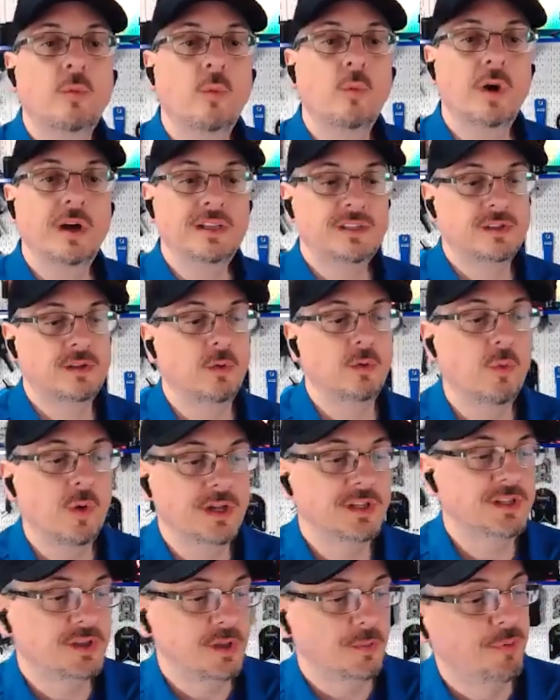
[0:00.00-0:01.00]
what's
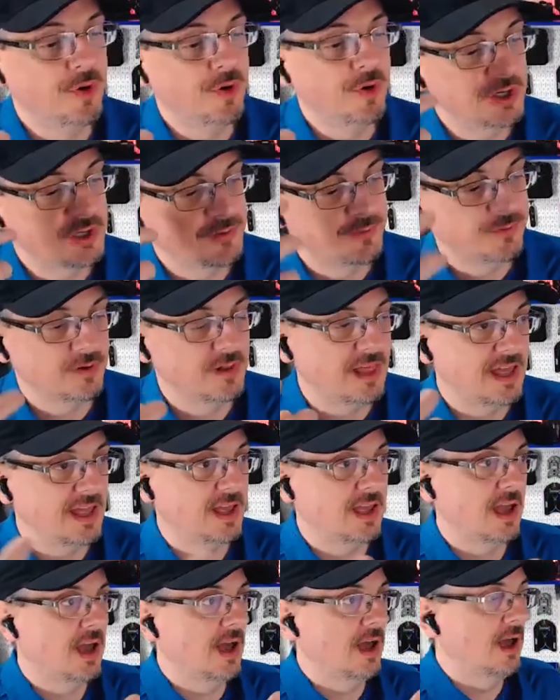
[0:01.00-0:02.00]
what's the push for
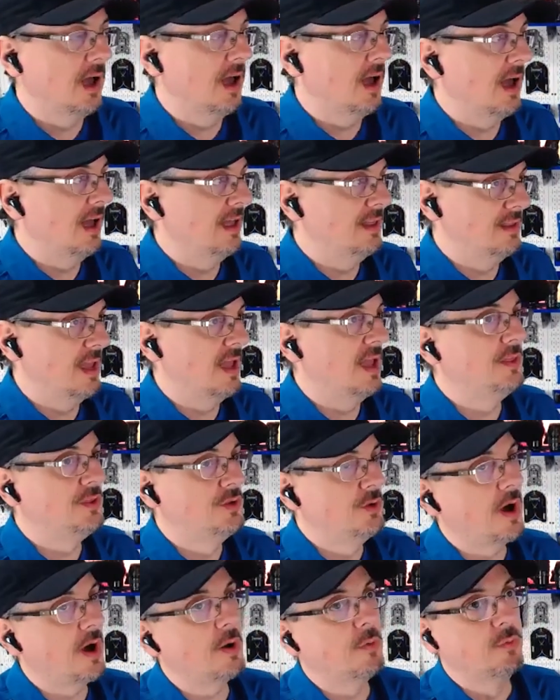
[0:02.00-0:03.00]
like?
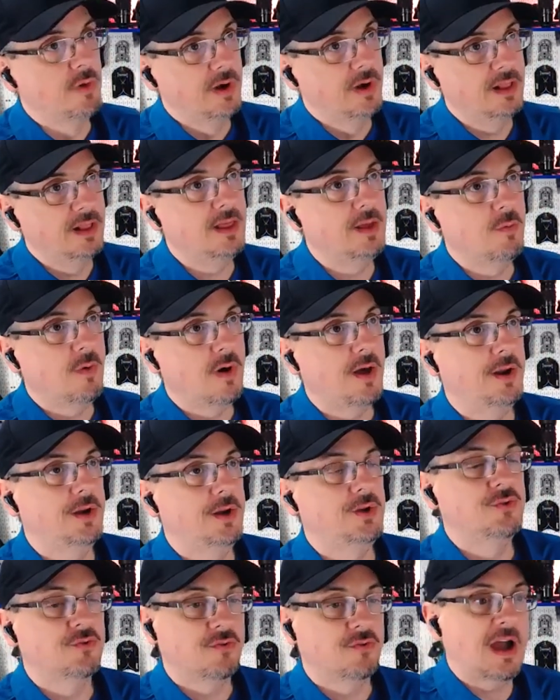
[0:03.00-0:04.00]
Do I really want to
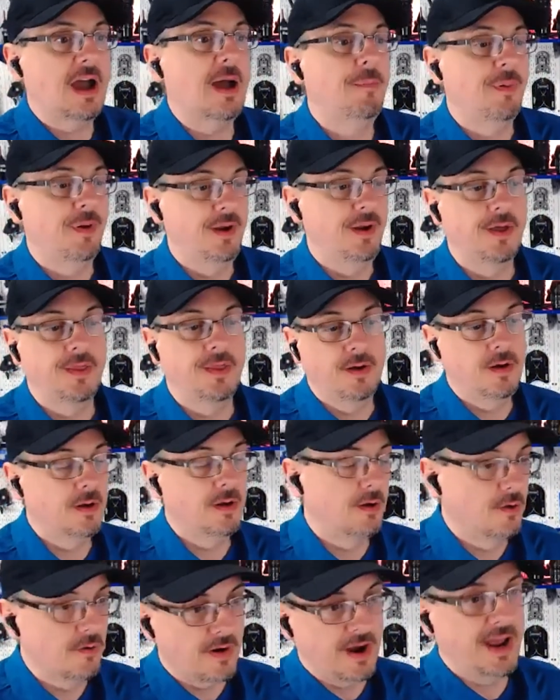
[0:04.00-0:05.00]
drop another
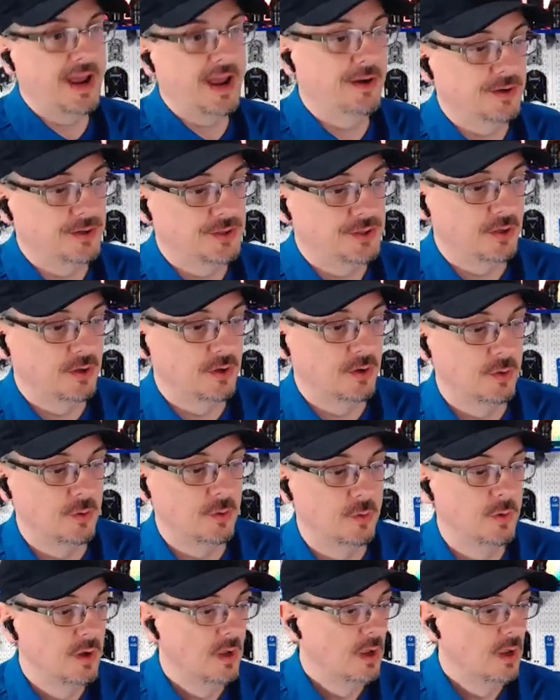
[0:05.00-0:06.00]
grand or two